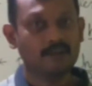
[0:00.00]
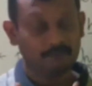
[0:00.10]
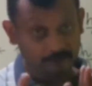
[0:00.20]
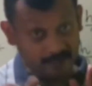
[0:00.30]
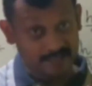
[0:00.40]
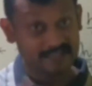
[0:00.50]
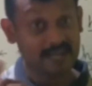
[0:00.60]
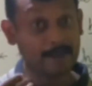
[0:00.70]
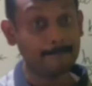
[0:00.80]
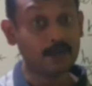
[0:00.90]
When
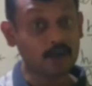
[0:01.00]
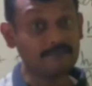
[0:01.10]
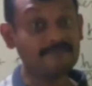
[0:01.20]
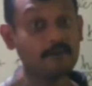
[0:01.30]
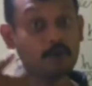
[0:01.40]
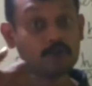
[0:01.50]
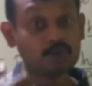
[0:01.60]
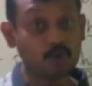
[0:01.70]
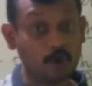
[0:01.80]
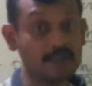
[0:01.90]
number of
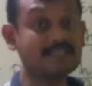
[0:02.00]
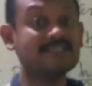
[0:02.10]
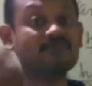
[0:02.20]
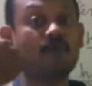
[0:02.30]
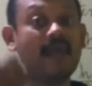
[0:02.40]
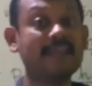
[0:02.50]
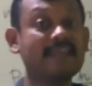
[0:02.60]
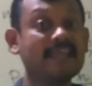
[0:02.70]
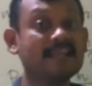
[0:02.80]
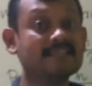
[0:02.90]
photons
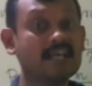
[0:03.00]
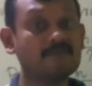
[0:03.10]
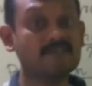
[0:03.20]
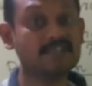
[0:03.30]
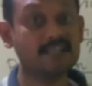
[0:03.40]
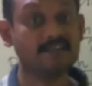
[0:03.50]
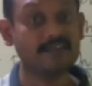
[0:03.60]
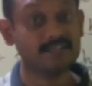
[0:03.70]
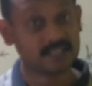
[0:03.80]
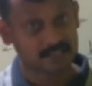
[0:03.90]
striking a surface
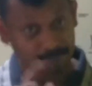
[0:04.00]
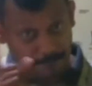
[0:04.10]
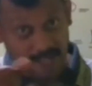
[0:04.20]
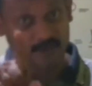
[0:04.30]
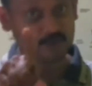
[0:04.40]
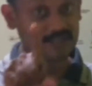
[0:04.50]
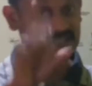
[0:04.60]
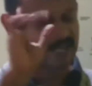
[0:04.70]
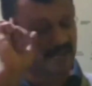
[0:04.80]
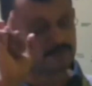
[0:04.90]
increases per unit
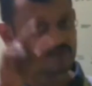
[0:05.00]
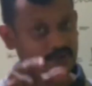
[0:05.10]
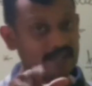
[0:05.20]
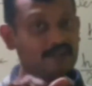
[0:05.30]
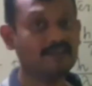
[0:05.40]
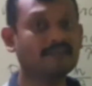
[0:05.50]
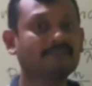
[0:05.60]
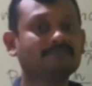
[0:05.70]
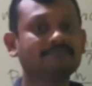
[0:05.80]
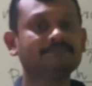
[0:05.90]
area,
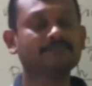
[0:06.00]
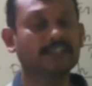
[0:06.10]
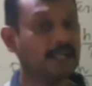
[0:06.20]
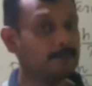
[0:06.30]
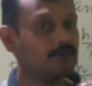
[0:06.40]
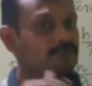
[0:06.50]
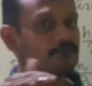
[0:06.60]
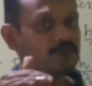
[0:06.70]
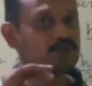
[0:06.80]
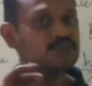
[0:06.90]
number of
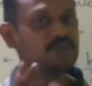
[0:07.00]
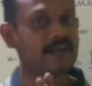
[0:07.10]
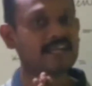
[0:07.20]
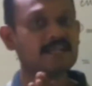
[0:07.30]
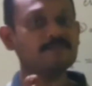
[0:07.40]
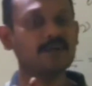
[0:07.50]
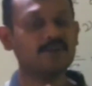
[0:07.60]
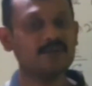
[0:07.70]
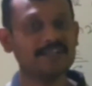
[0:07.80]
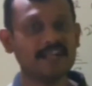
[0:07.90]
photons striking per
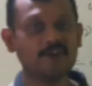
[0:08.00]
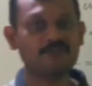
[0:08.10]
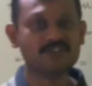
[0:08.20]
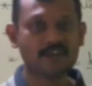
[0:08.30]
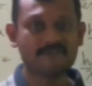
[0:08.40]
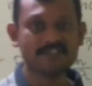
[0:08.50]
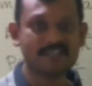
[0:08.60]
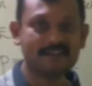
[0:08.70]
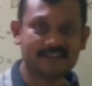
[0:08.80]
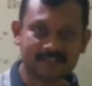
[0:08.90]
unit area of a surface
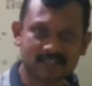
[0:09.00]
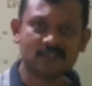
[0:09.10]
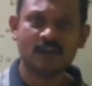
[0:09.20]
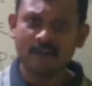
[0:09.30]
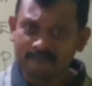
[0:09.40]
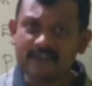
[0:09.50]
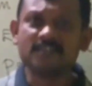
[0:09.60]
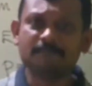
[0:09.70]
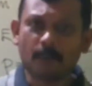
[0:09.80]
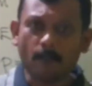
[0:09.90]
increases,
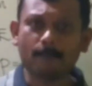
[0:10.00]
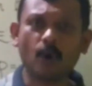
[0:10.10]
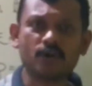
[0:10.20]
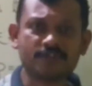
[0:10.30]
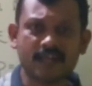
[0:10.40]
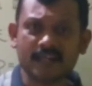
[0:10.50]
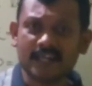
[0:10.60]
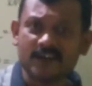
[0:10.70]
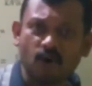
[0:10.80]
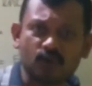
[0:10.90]
which
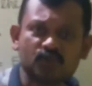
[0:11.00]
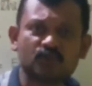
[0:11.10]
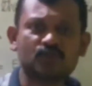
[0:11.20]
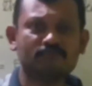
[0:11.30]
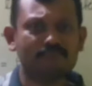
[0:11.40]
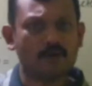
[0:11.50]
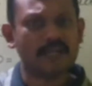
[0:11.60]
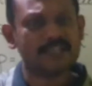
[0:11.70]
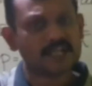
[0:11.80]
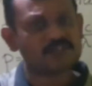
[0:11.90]
proportionally cause
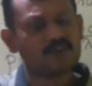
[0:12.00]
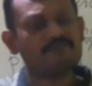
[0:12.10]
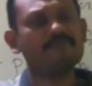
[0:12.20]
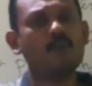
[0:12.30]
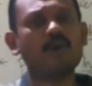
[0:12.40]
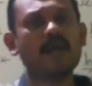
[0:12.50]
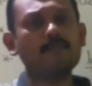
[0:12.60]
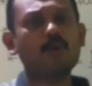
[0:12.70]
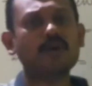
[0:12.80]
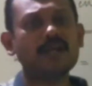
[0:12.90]
ejection of more and
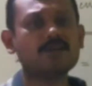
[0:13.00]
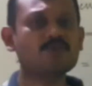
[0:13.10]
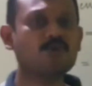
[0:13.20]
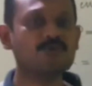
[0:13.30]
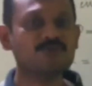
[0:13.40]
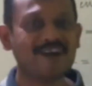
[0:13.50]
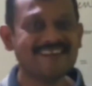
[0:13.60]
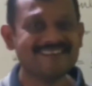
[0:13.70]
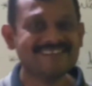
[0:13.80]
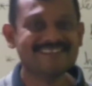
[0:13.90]
more electrons, right?